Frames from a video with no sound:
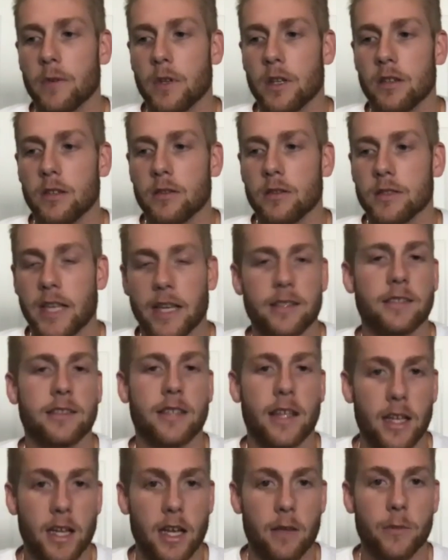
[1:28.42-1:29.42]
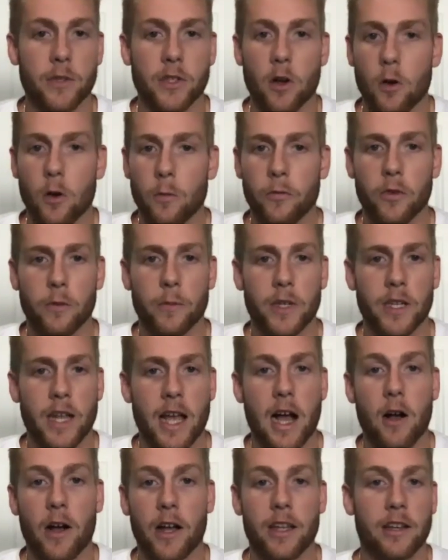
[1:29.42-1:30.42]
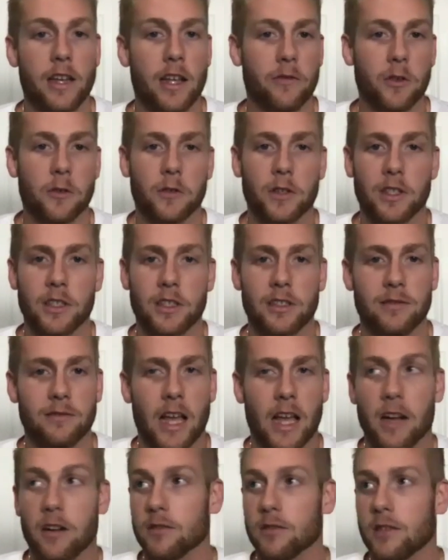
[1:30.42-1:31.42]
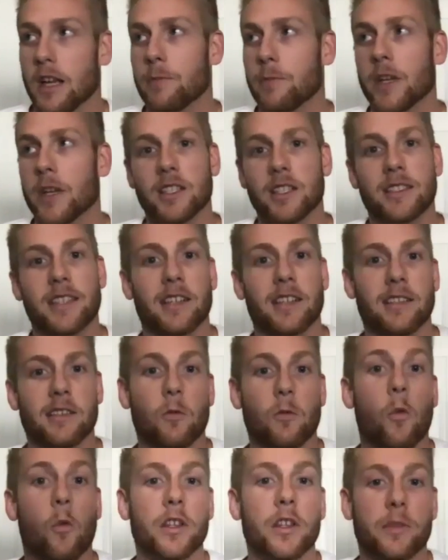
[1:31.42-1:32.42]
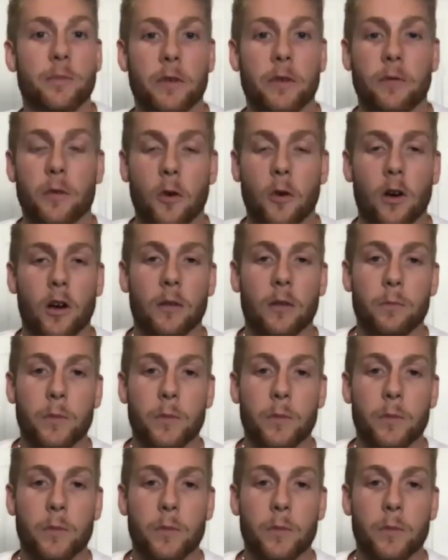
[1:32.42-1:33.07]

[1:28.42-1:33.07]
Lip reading: Texas A&M is home for me now. I had never really, I've been to Texas once before